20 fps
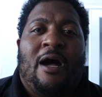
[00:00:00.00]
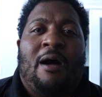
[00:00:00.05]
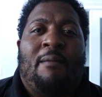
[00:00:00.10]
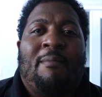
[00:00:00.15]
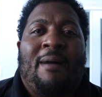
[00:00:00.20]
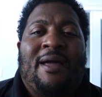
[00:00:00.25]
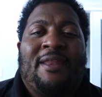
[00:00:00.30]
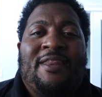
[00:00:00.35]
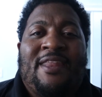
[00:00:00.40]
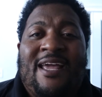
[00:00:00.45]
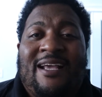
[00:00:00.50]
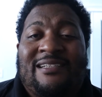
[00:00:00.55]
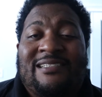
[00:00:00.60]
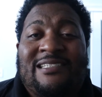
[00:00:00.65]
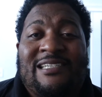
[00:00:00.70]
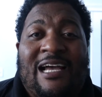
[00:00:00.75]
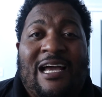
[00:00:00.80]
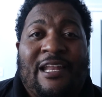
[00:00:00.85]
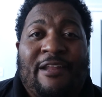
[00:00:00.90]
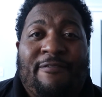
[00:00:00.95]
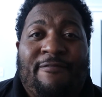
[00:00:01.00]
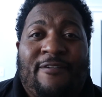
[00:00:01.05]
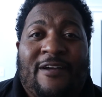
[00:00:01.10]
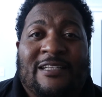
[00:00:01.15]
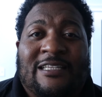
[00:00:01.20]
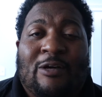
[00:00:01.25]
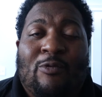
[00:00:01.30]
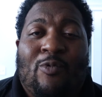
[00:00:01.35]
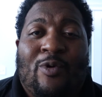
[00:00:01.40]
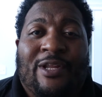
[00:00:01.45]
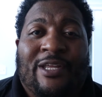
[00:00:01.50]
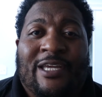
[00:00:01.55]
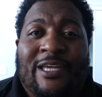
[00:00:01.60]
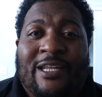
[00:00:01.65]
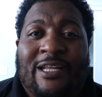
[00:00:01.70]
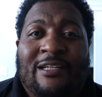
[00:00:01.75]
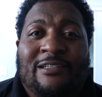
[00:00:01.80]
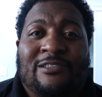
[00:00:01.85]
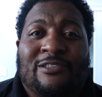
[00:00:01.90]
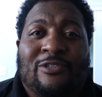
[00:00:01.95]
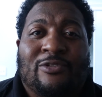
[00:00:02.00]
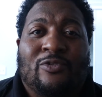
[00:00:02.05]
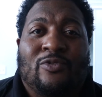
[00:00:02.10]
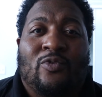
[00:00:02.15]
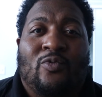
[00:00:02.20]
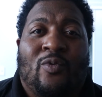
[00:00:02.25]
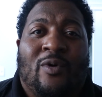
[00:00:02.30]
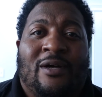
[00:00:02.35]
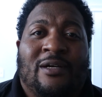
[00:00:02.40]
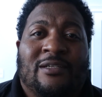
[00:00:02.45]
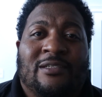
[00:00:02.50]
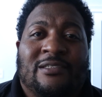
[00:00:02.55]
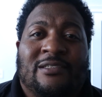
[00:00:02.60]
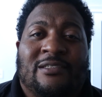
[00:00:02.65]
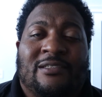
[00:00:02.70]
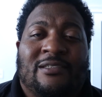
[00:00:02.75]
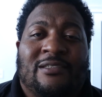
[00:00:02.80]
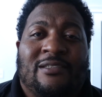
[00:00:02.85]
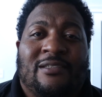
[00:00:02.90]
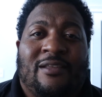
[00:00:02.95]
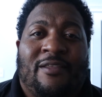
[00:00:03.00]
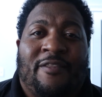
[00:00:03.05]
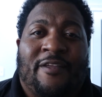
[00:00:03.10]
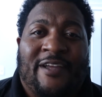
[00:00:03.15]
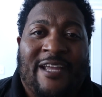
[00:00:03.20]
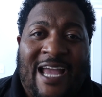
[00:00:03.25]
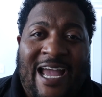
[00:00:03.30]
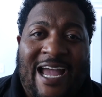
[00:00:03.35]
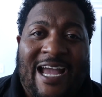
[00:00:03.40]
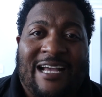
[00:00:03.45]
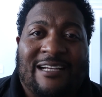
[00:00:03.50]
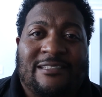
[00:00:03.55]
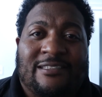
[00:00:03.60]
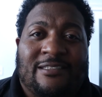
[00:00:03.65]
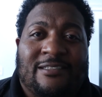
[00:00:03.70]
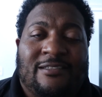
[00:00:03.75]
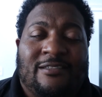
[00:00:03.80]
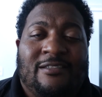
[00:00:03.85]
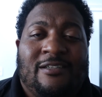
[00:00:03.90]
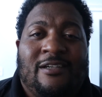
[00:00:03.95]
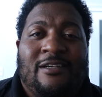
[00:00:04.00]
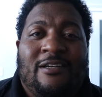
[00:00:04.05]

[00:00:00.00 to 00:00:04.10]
My next side effect I want to get into was the gas.